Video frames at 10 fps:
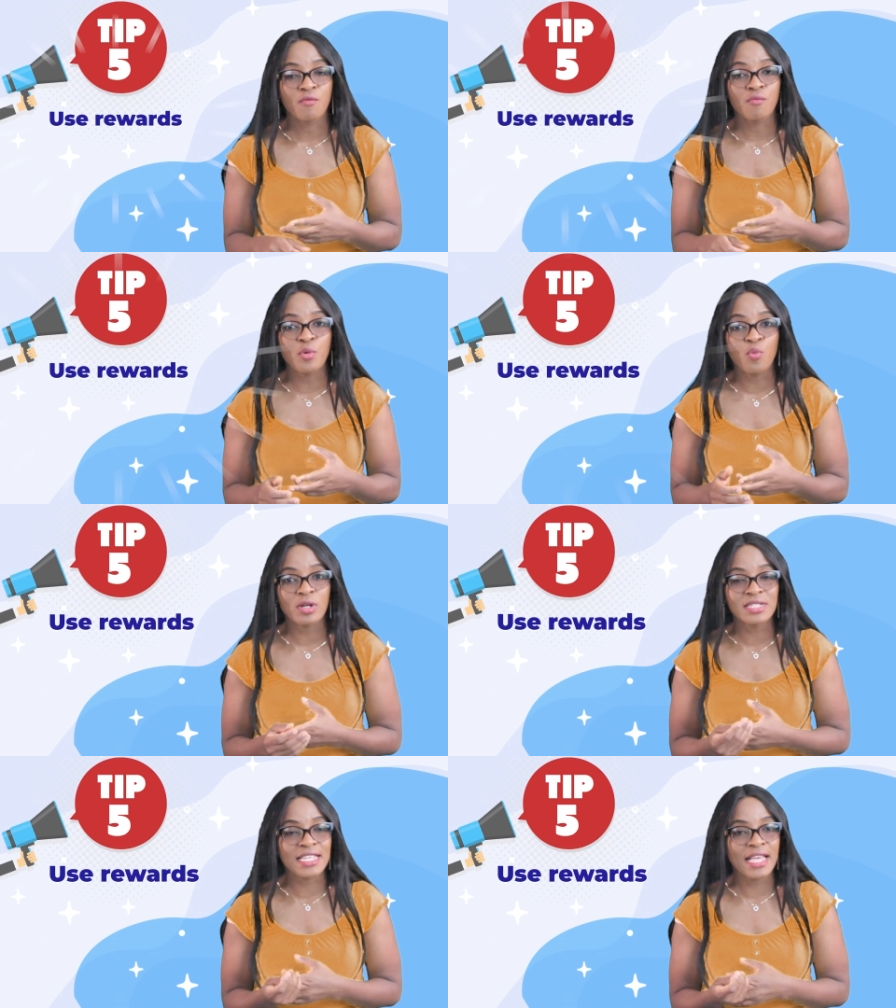
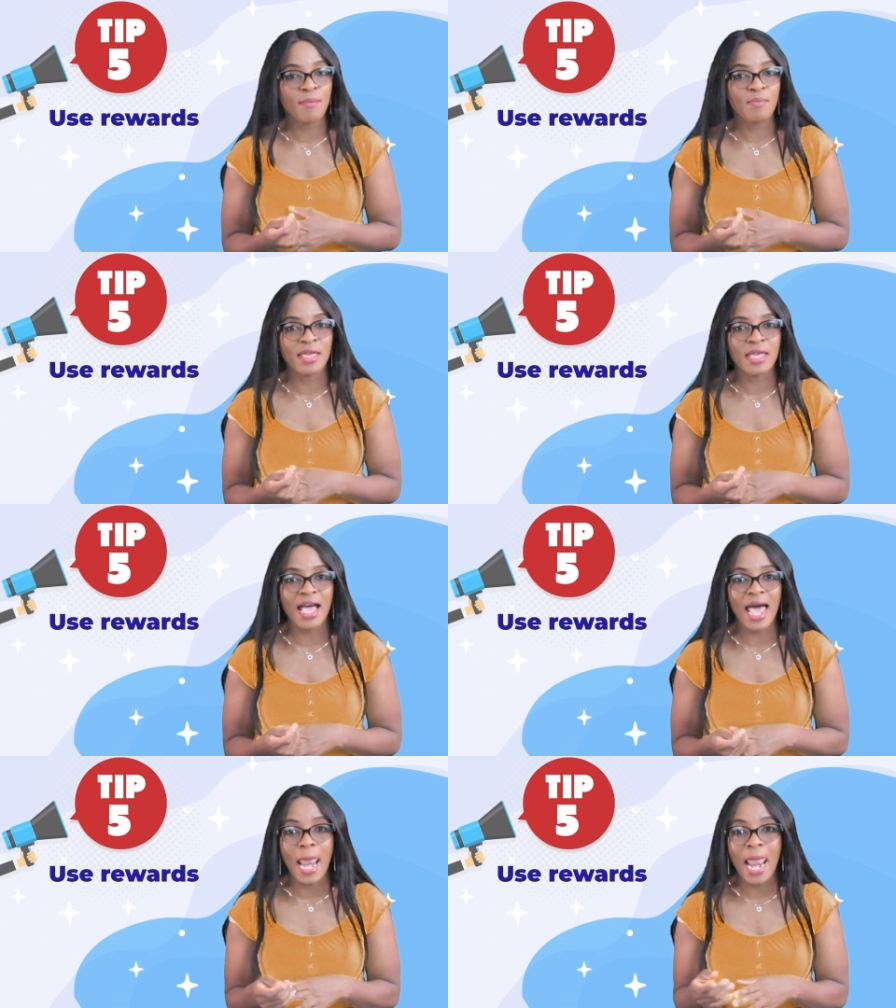Rewards can
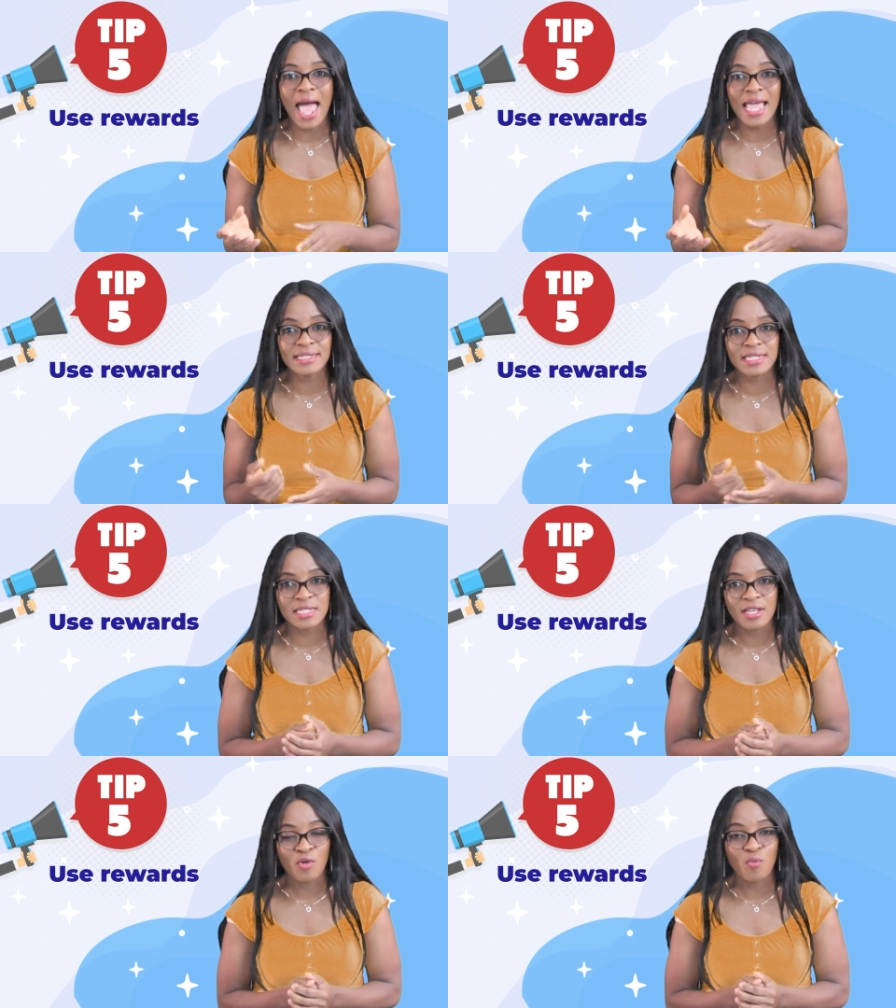be a
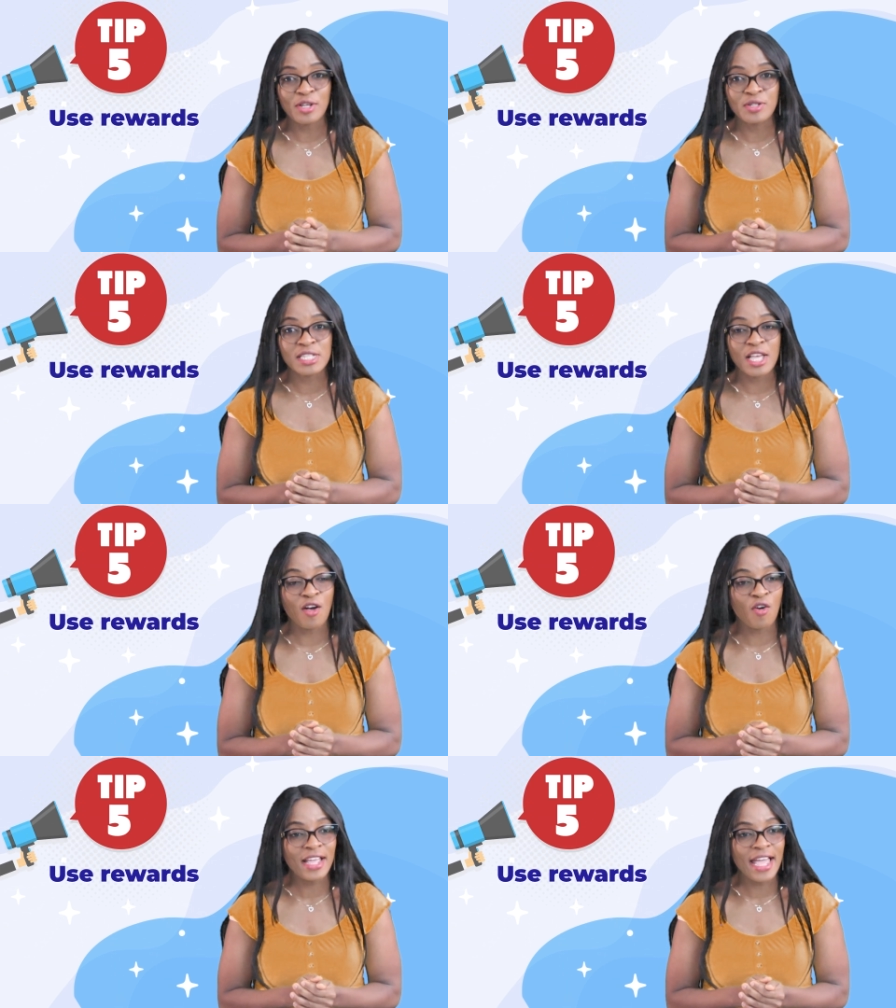light where you
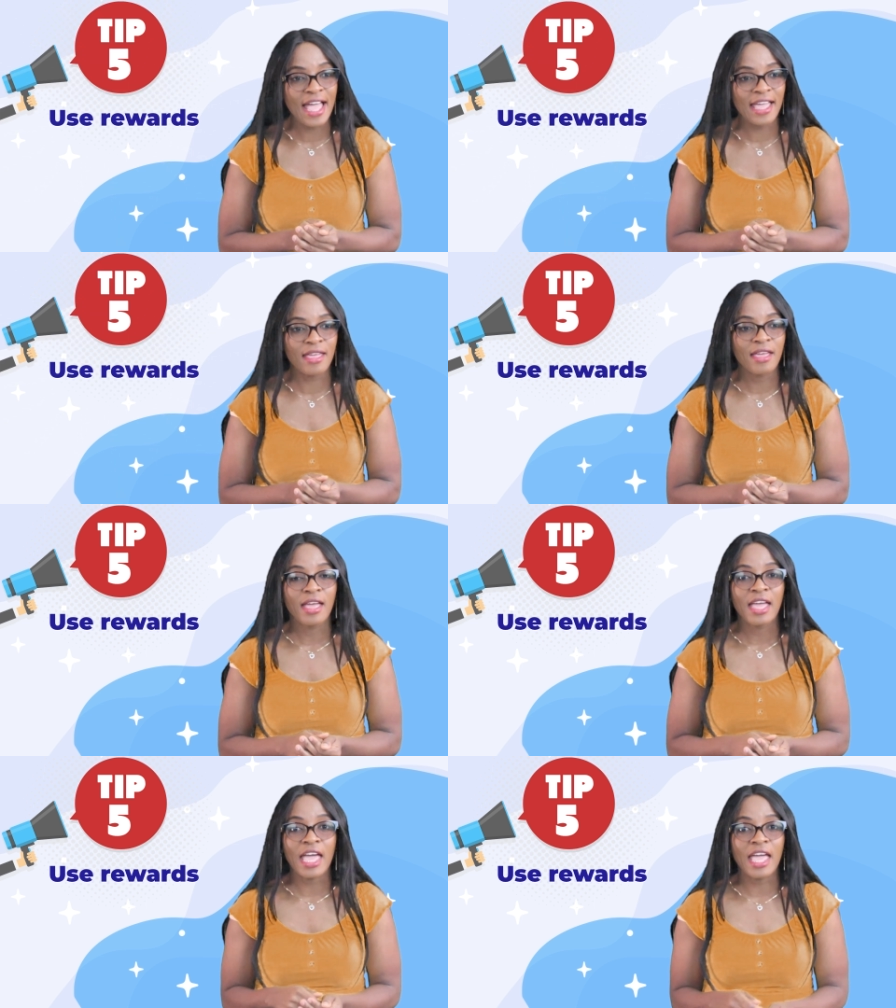say, okay,
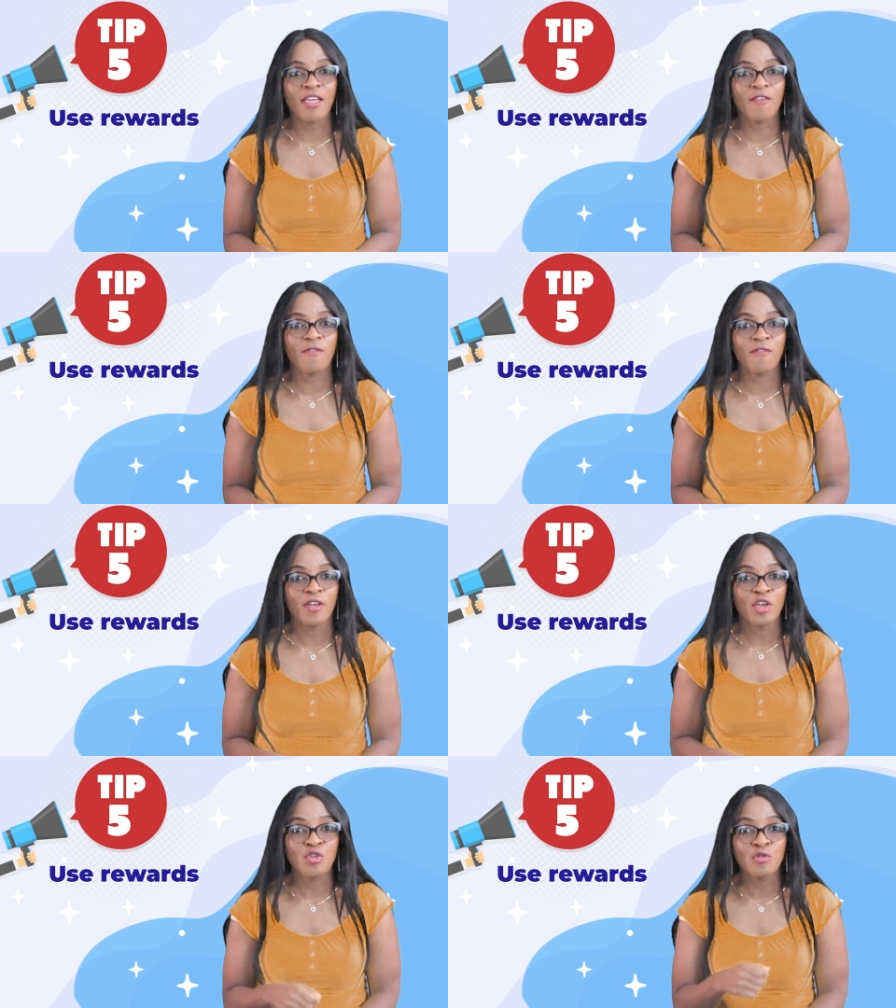if
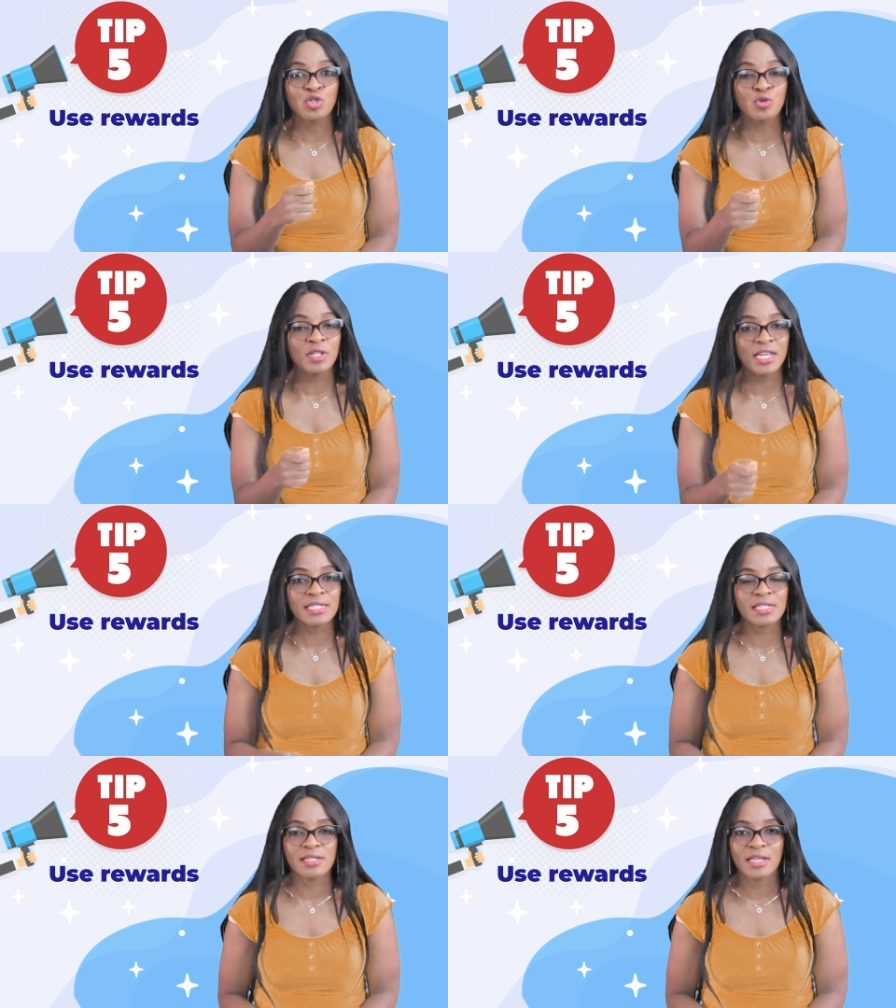you do
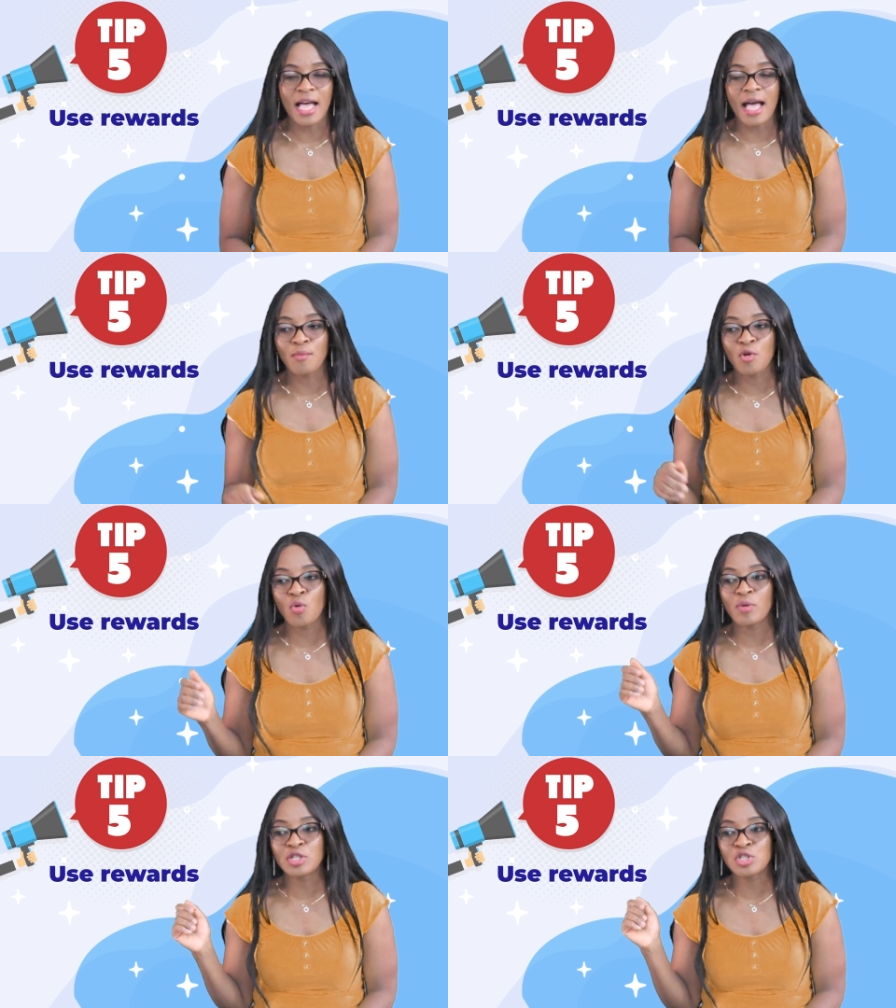this, I'm
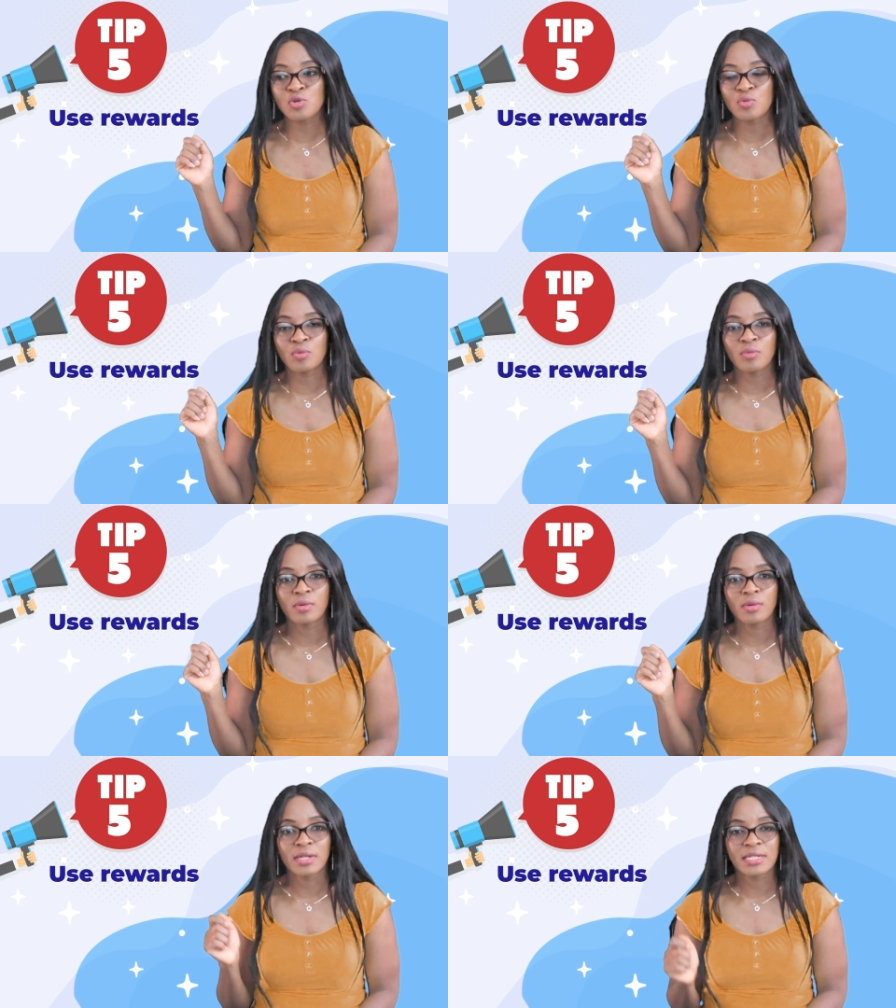going to
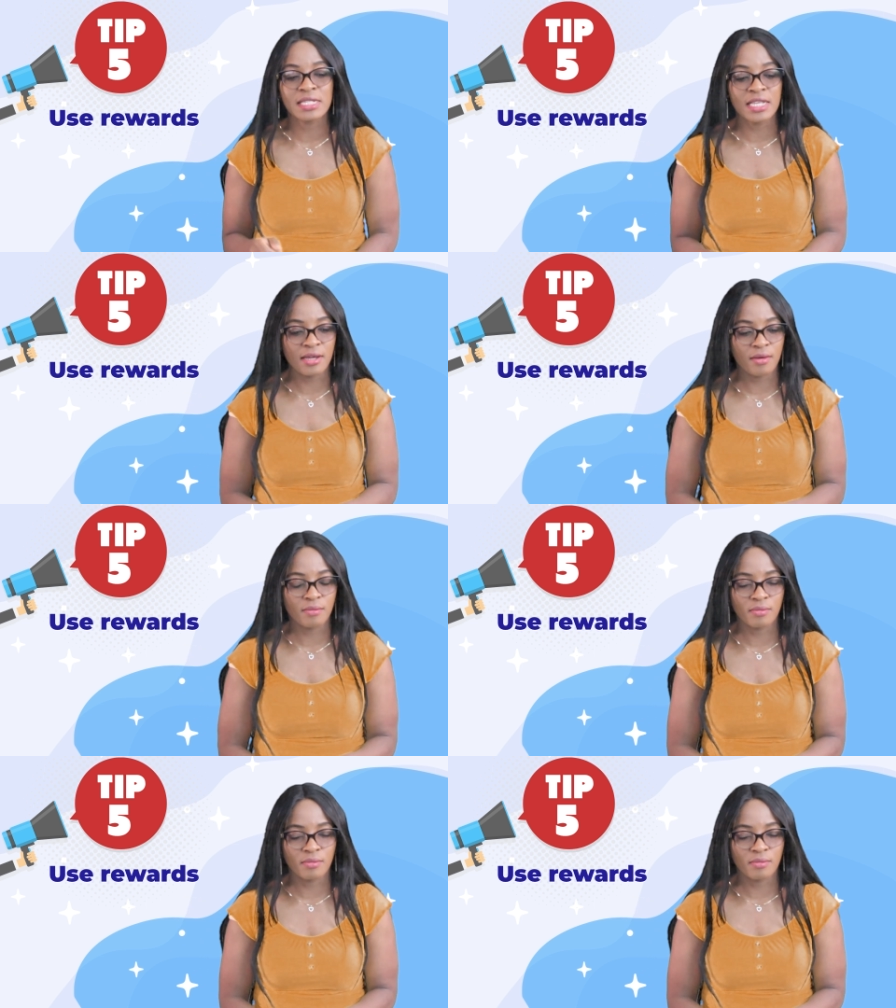see.